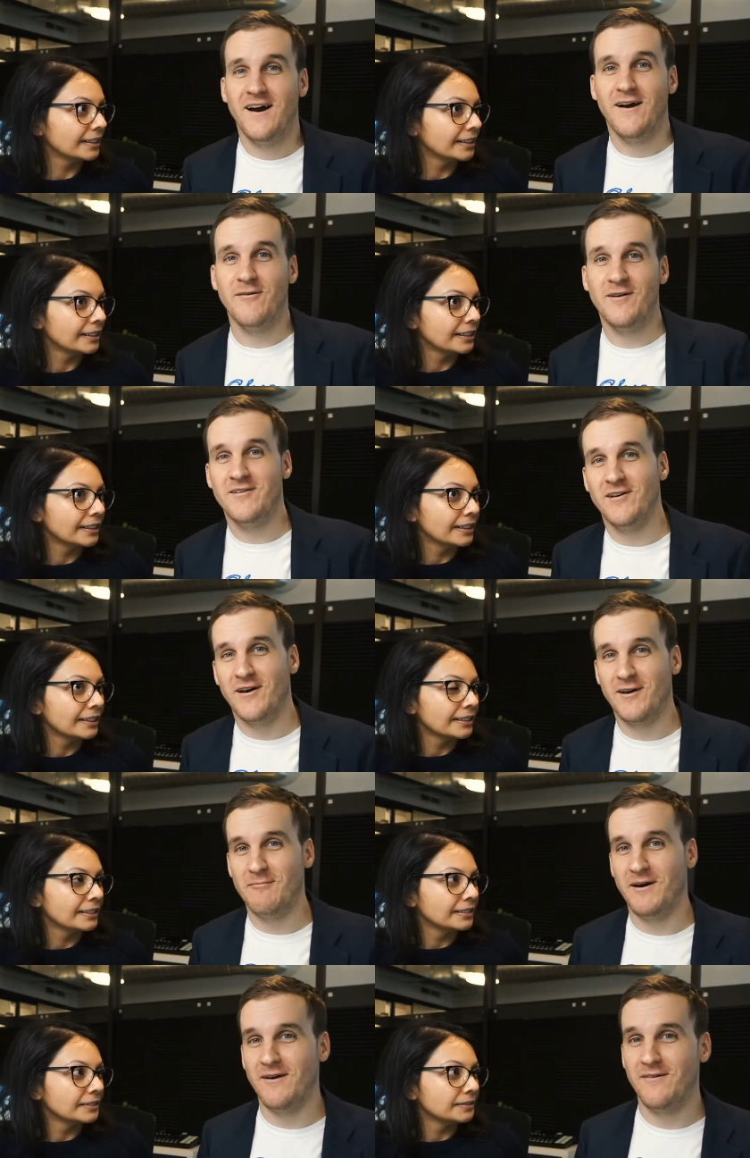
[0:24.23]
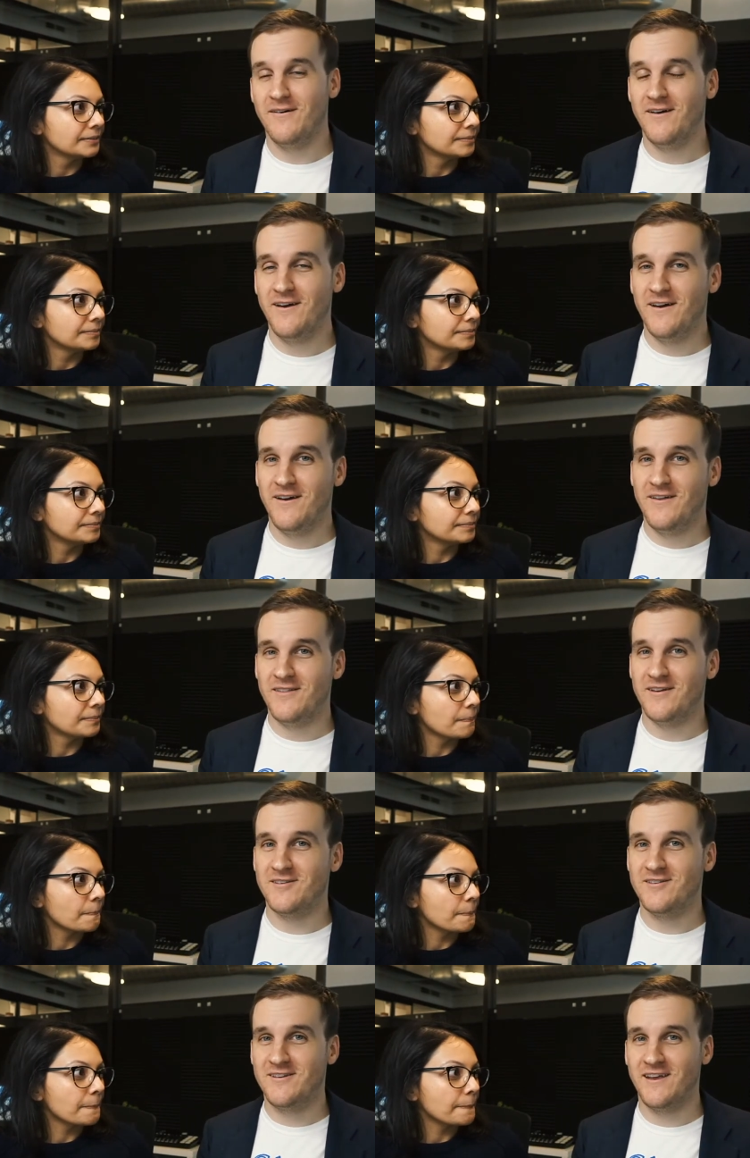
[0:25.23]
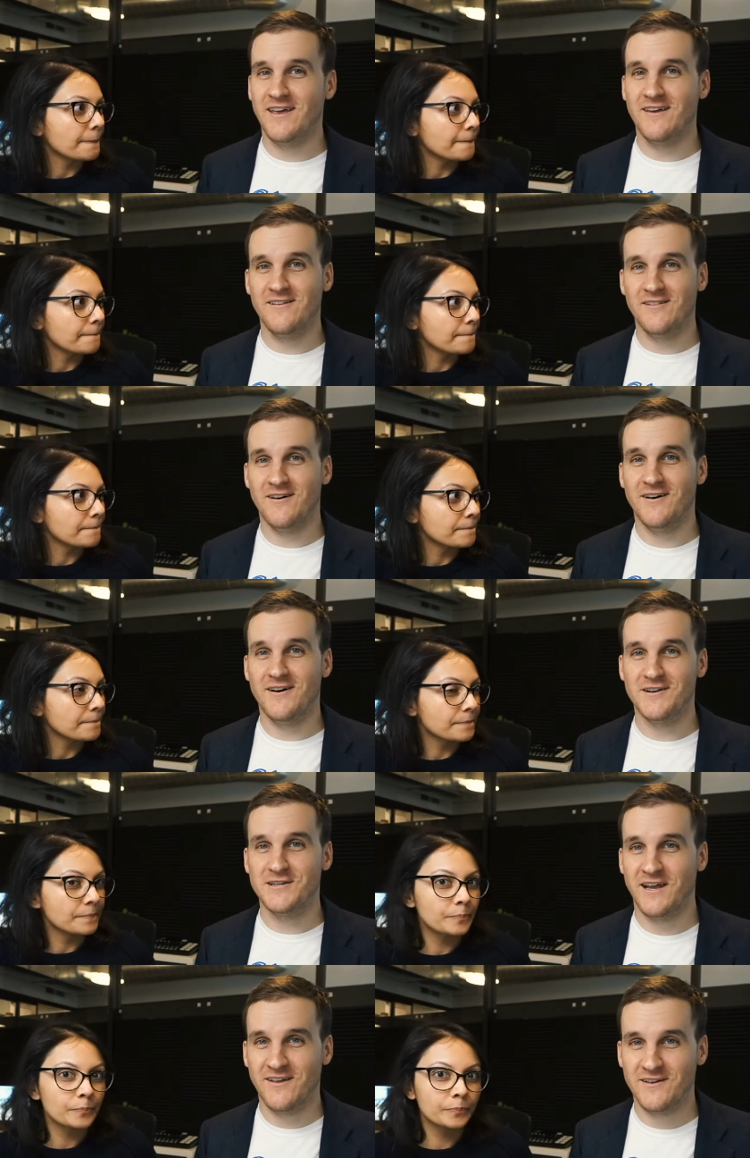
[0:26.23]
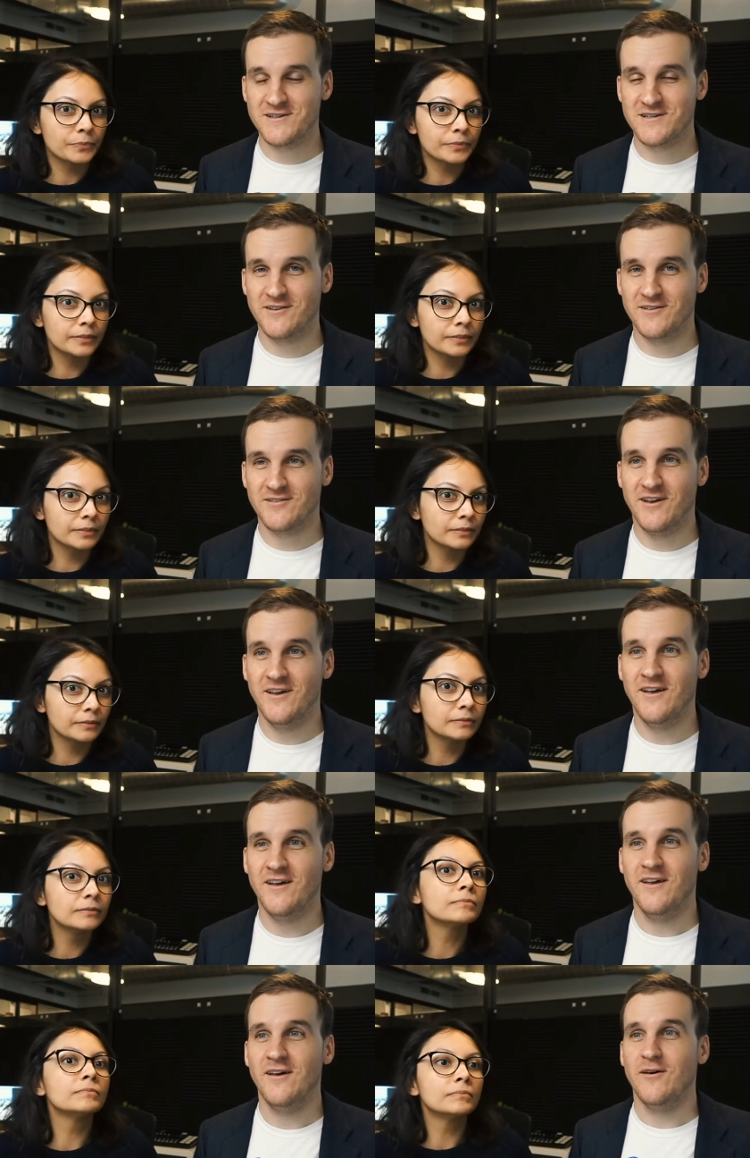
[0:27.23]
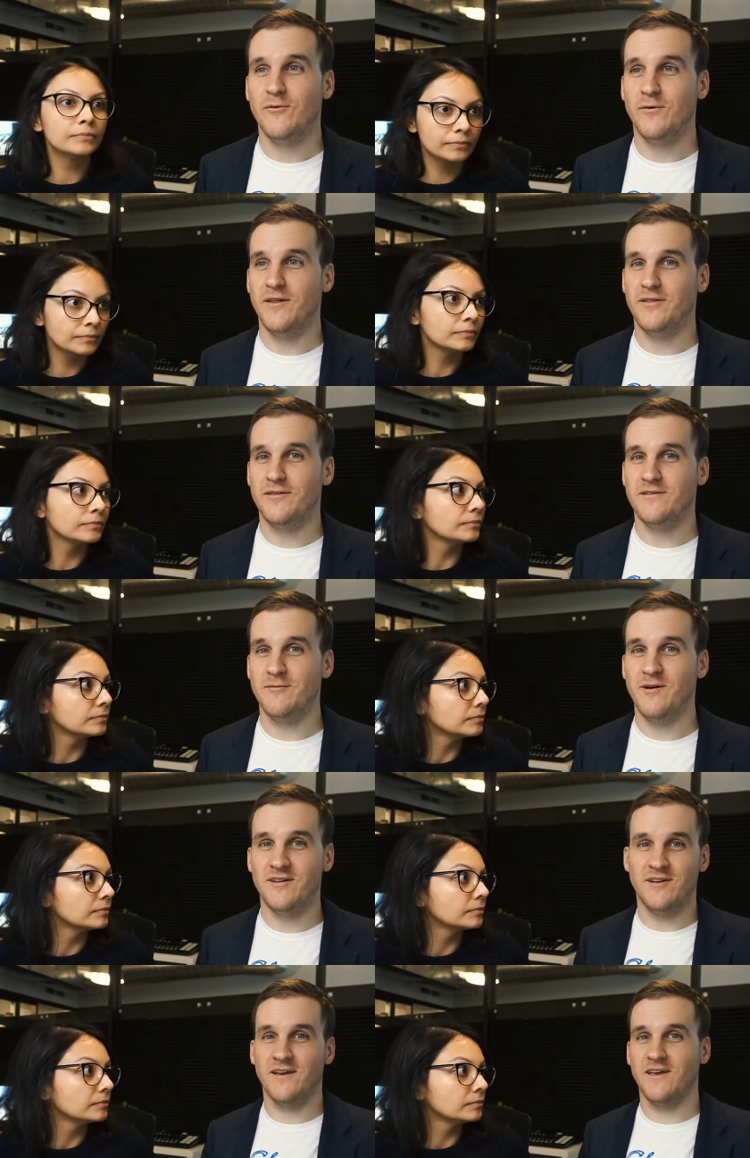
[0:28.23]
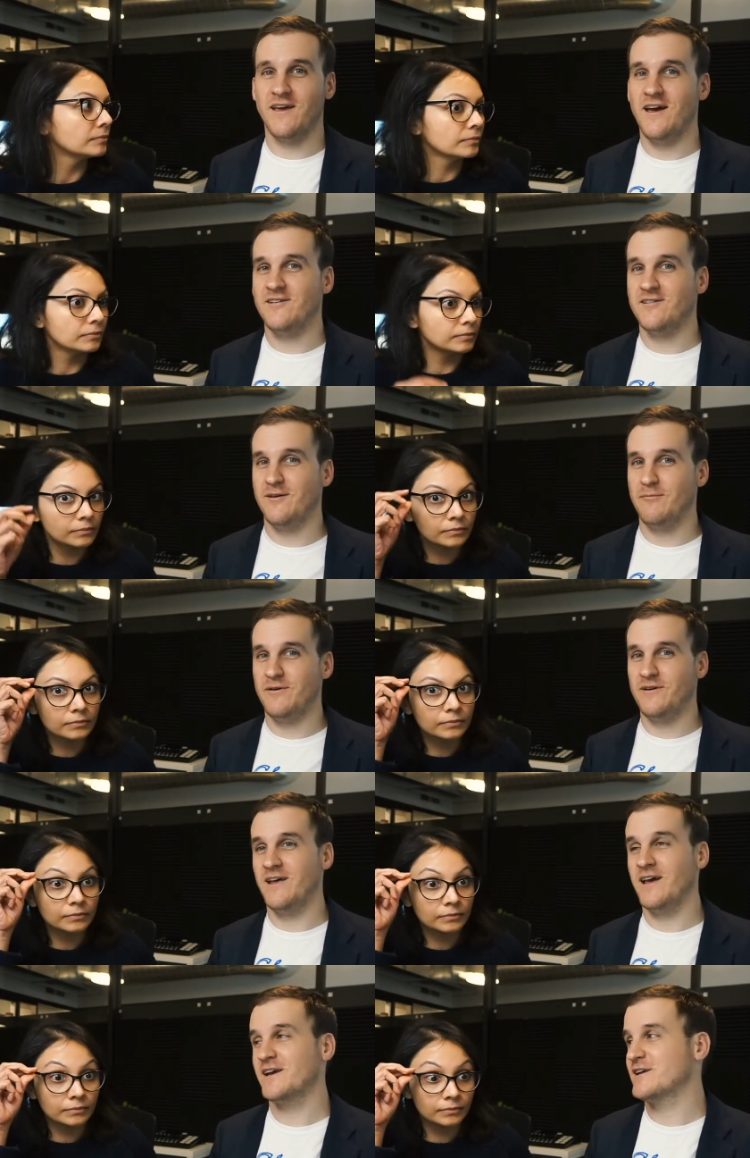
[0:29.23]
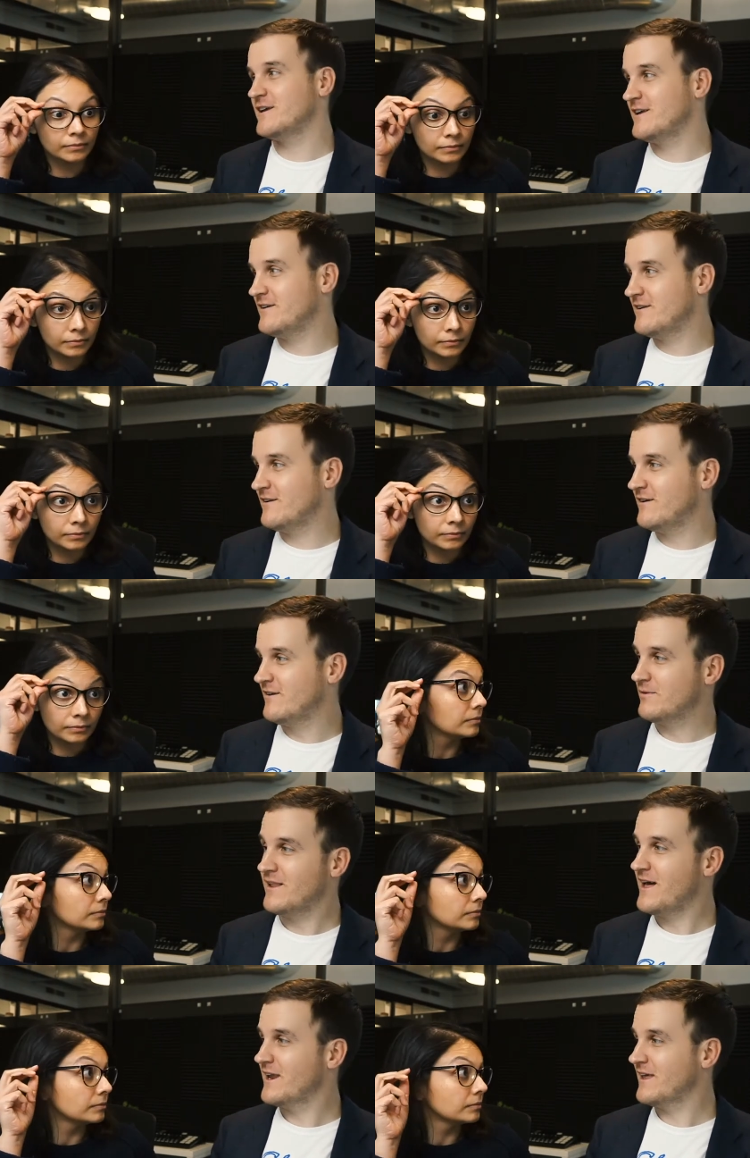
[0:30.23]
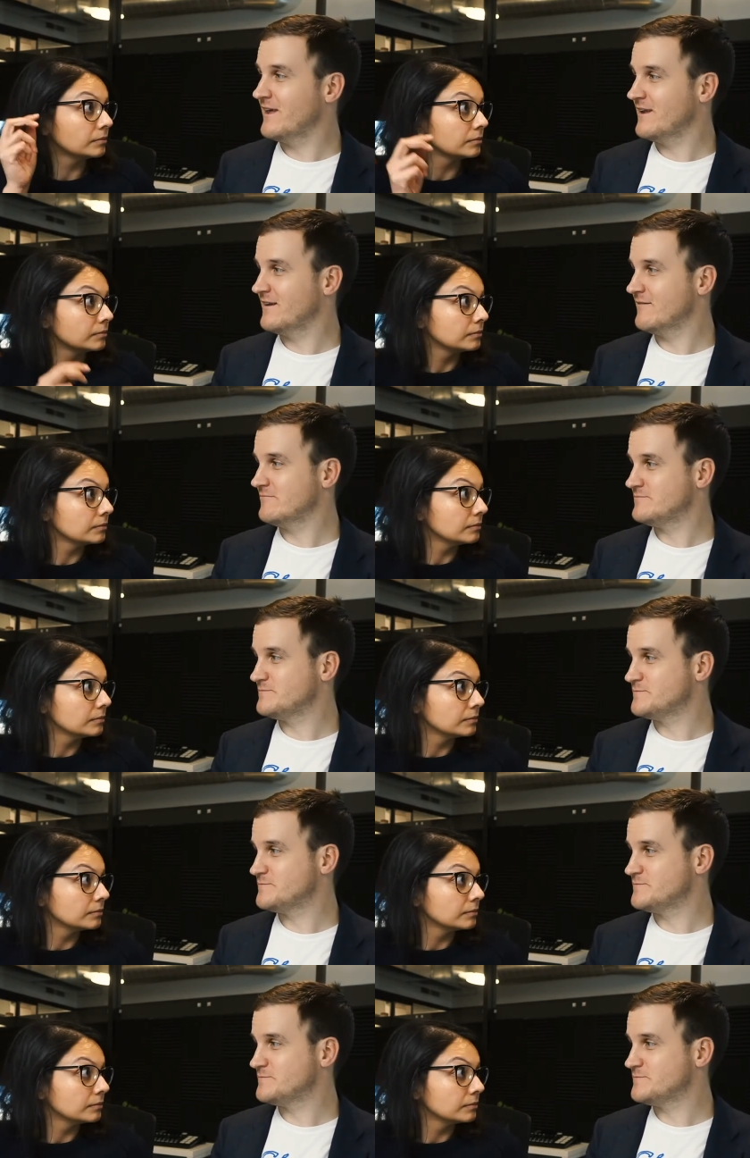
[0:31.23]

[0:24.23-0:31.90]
Speaker 1: I want to talk about the state law challenges with domestic asset protection planning.